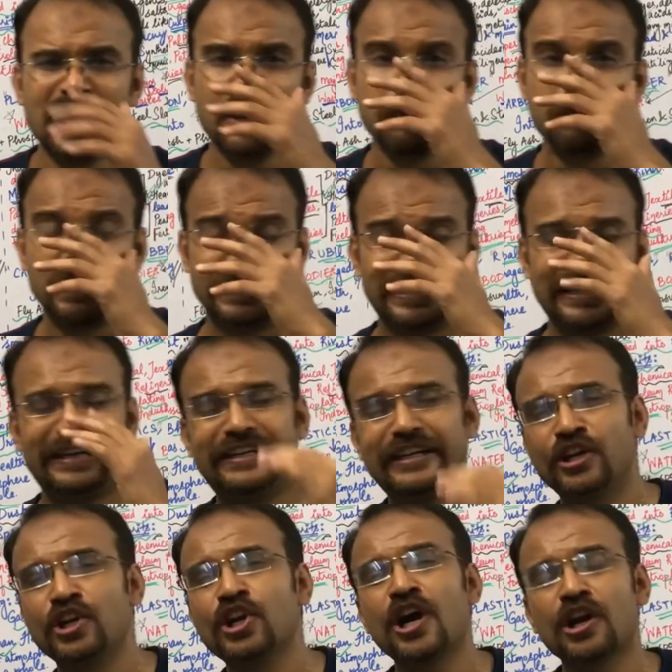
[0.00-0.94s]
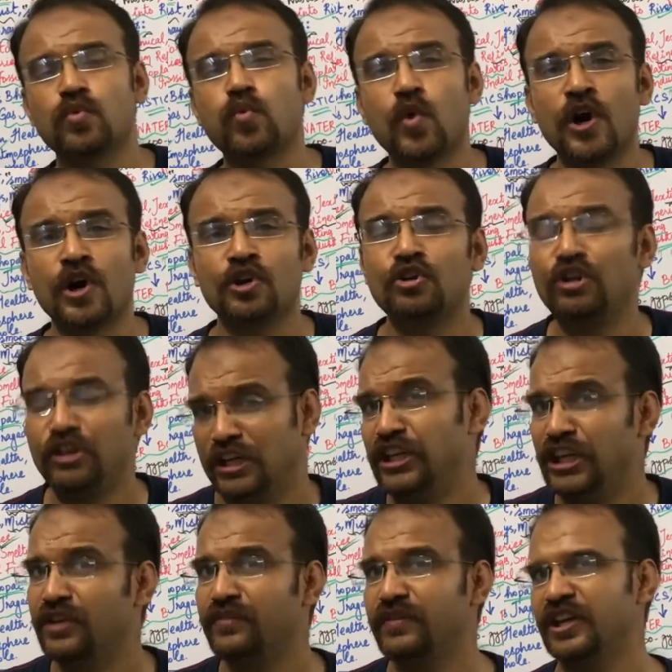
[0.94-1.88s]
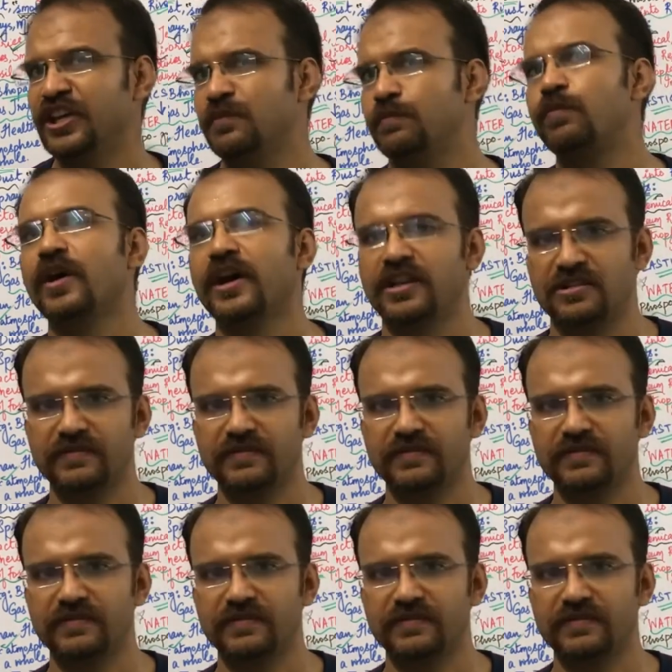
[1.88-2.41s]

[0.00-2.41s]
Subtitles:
but I did not want to leave any points.